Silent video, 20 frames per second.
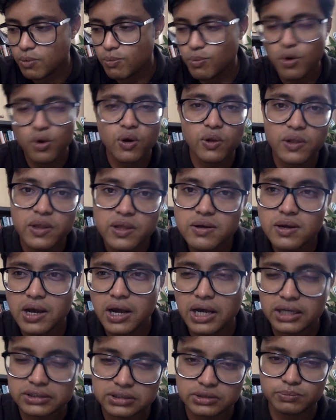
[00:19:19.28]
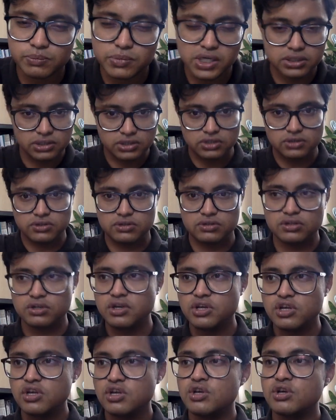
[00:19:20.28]
all the other partners.
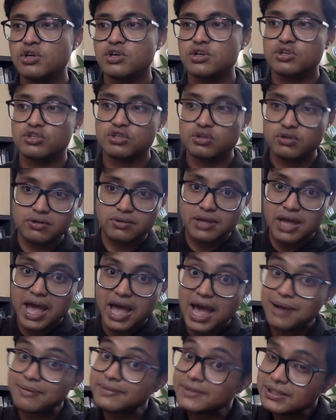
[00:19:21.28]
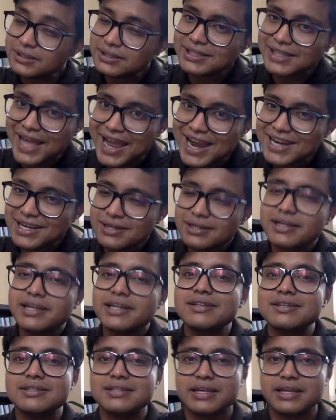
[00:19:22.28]
So after that,
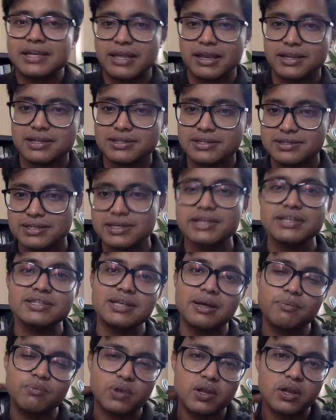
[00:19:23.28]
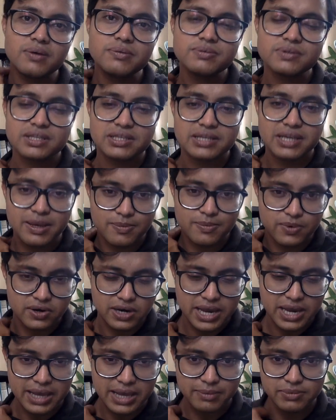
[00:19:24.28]
it is an example of
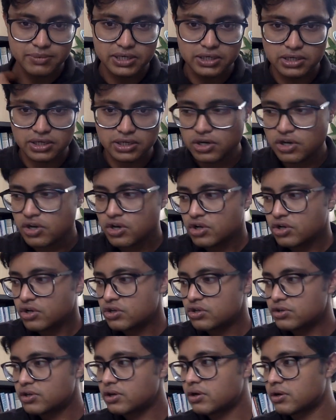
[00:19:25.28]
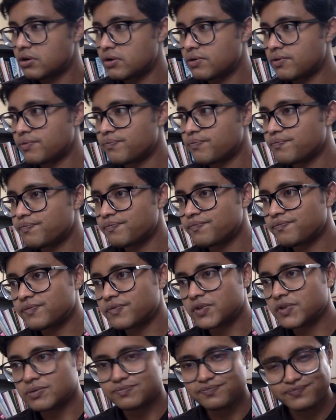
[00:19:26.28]
several liability. So
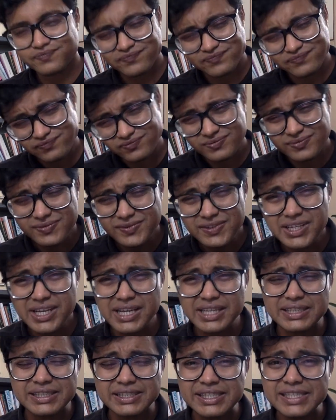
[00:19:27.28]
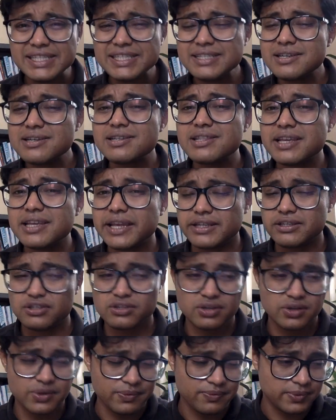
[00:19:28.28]
these are the
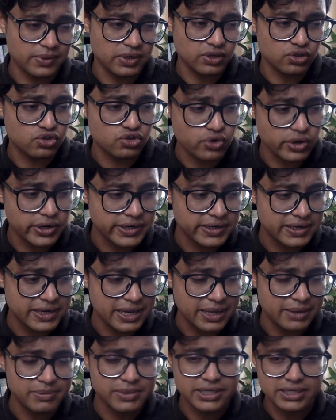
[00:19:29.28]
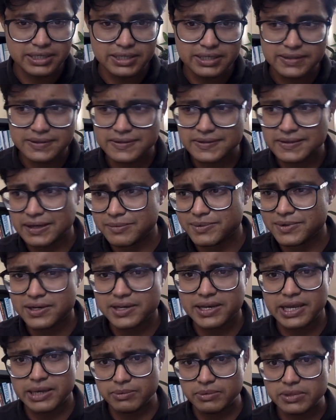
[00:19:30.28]
cases of joint liability, several
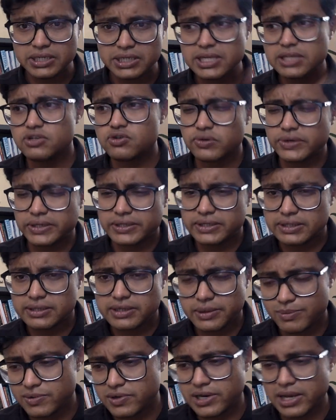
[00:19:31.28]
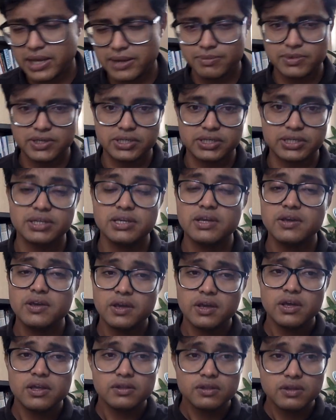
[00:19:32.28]
liability, and joint and several liability.
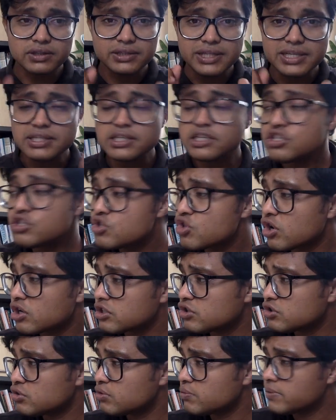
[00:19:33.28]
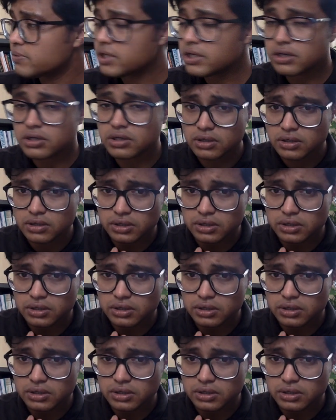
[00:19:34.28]
Now this is not to be